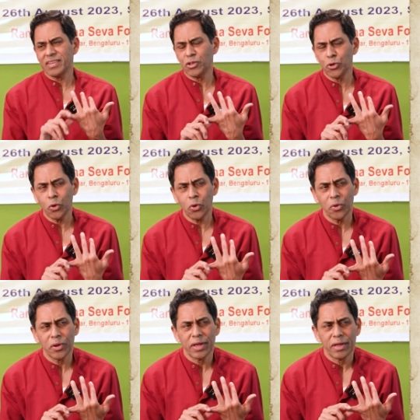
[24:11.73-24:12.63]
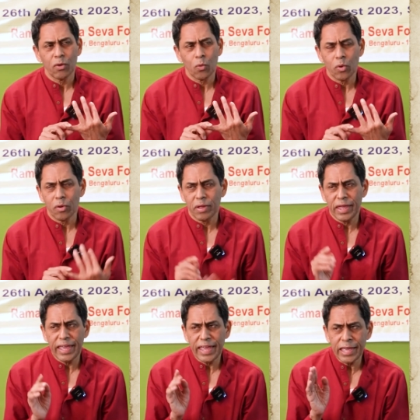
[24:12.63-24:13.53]
You know,
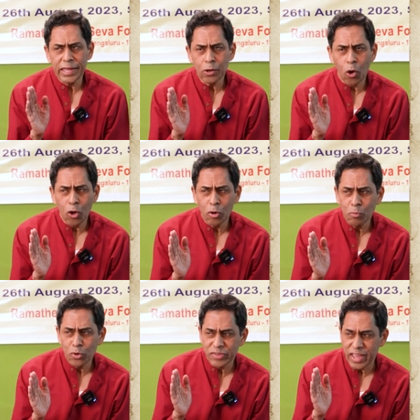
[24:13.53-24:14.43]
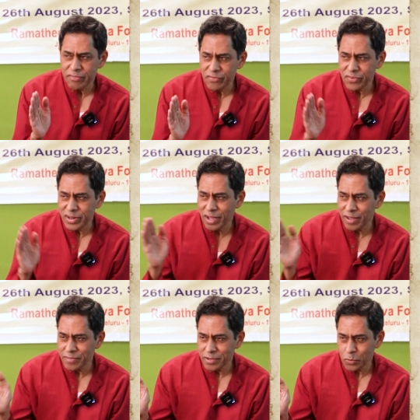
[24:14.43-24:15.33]
in almost every
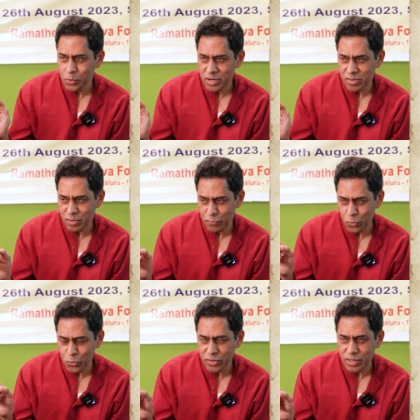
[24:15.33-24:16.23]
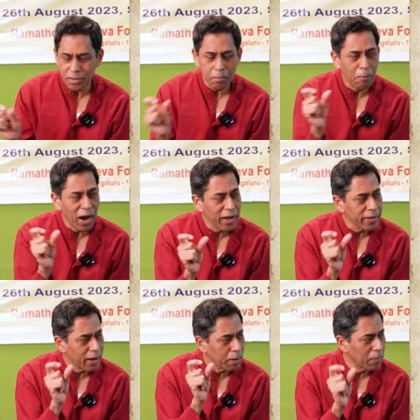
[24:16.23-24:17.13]
other verse, if you see
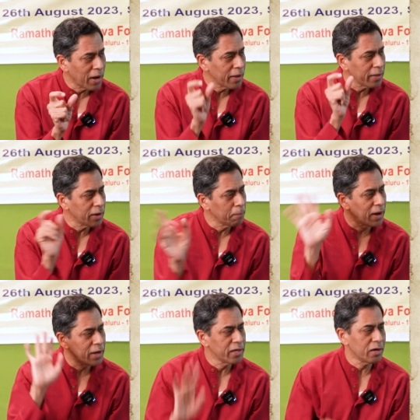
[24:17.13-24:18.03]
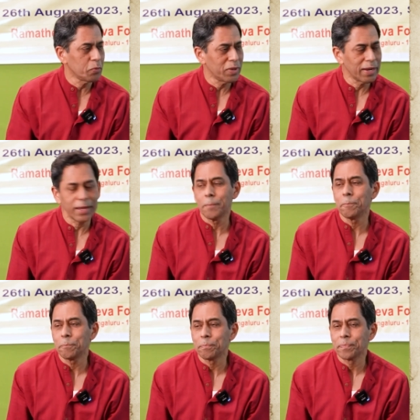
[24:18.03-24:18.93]
Maya, Maya, Maya will come.
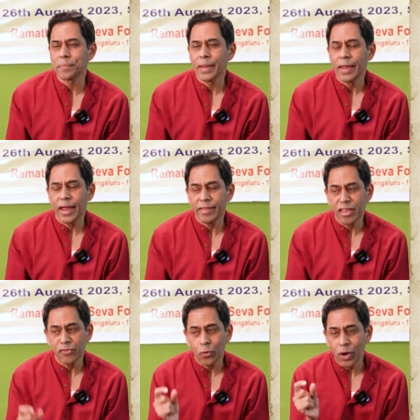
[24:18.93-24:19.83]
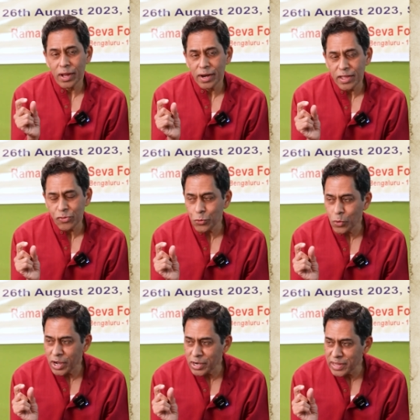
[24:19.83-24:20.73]
And therefore, unless
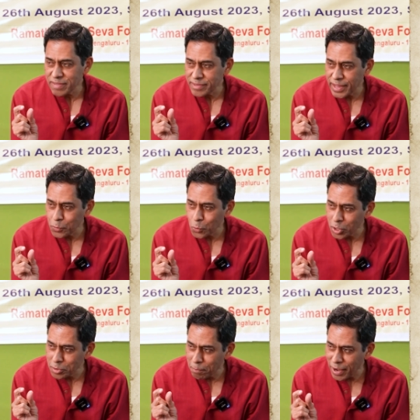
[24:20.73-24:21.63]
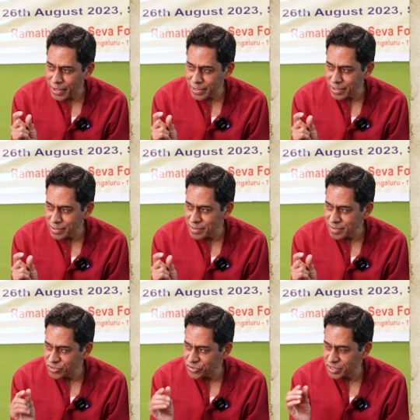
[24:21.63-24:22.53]
you understand what Maya
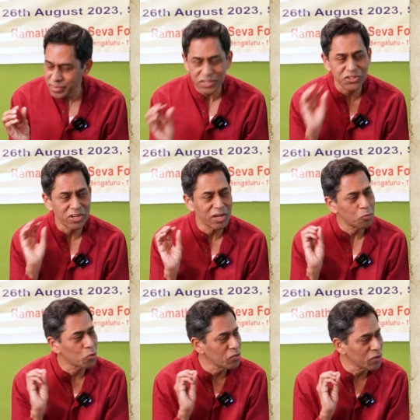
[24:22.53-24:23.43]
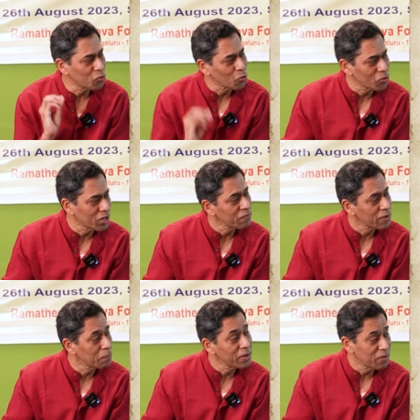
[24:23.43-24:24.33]
is, Sri Dakshinamurthy Stotra
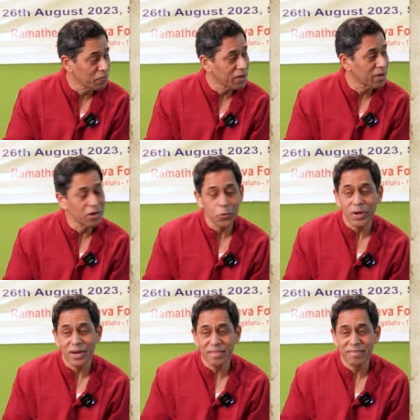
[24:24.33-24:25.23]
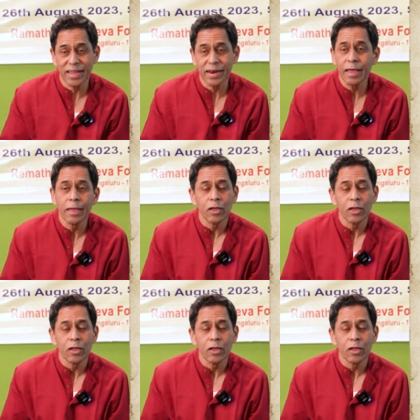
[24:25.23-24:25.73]
will be difficult to understand.